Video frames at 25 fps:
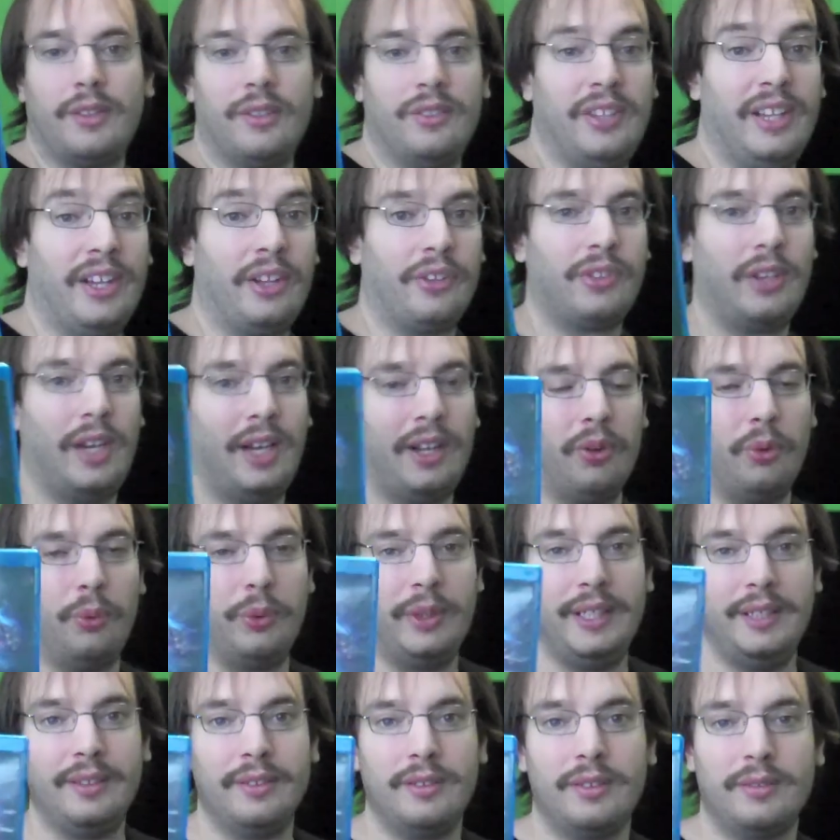Tales
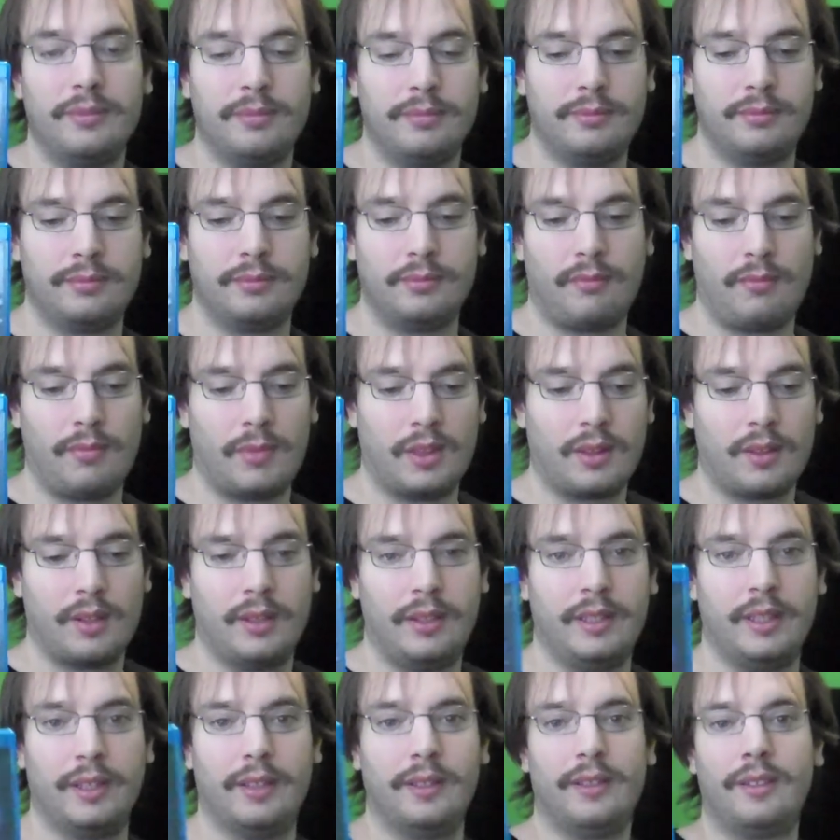Halloween.
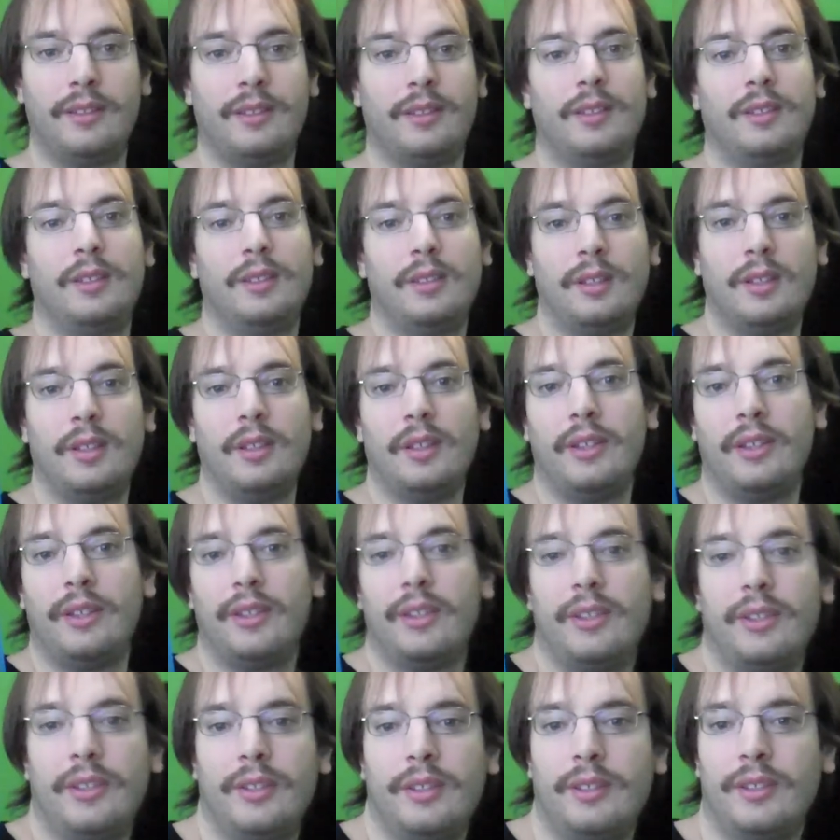Yeah.
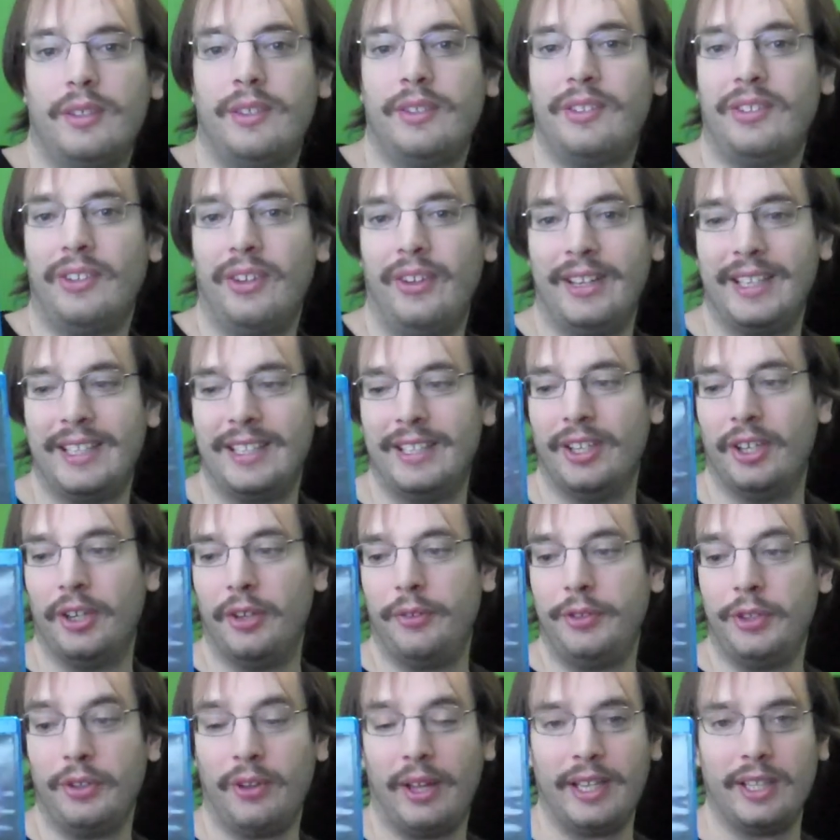So, like, you know,
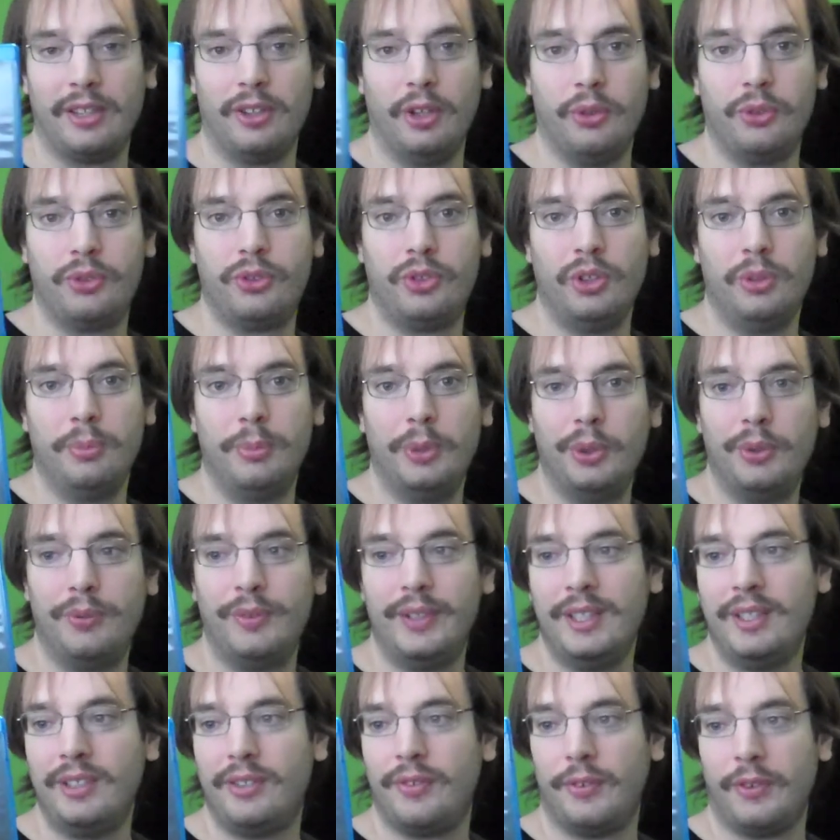if you like those two
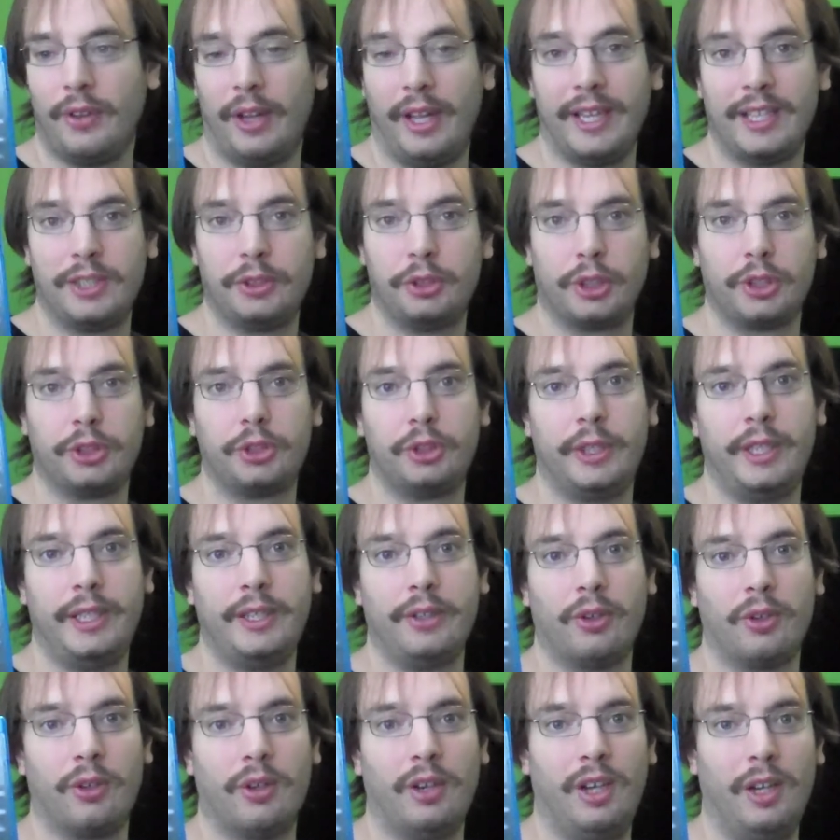movies, if you like Trick or
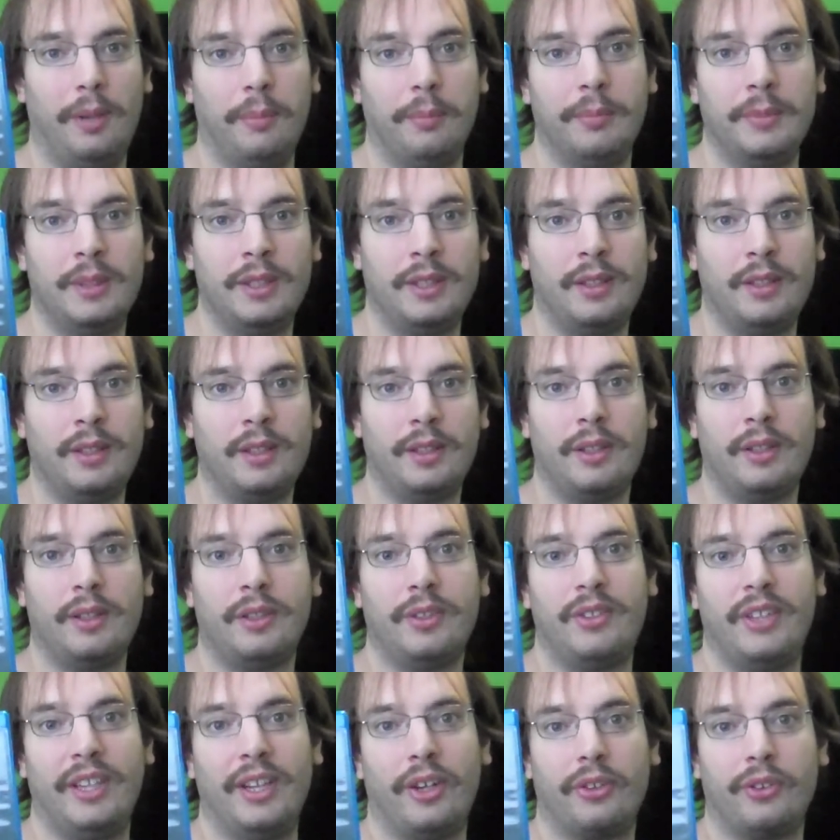Treat or
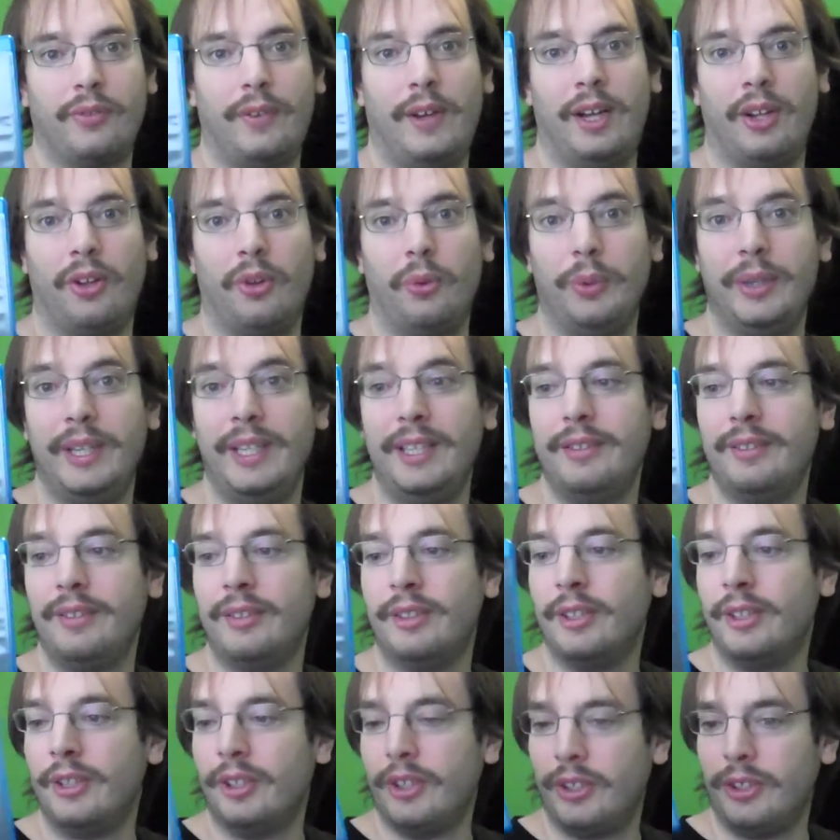Tales of Halloween,
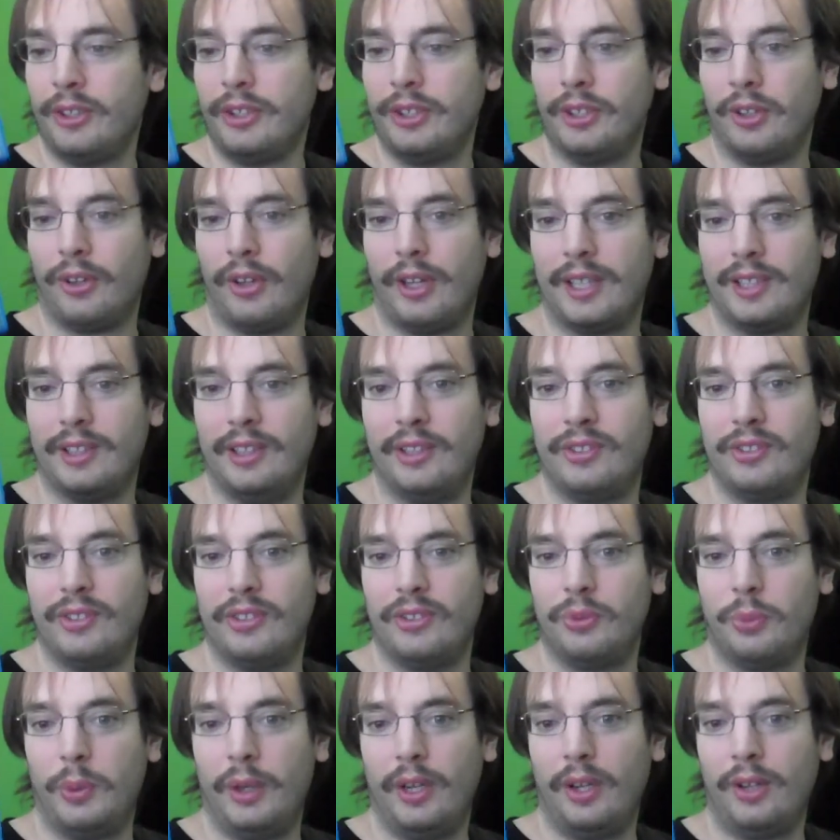you'll like this
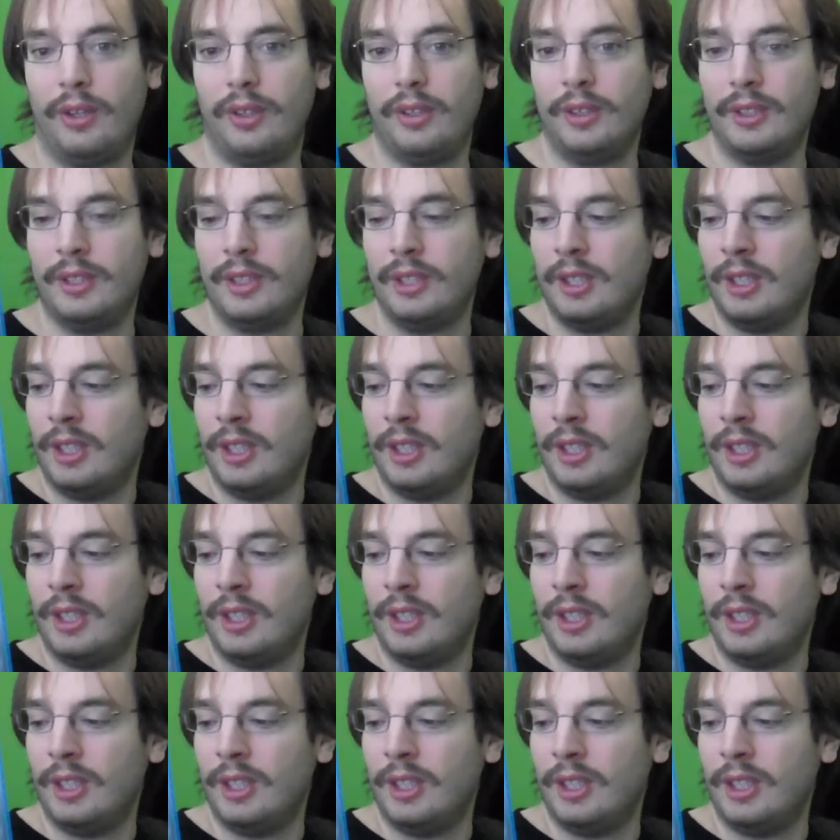as well.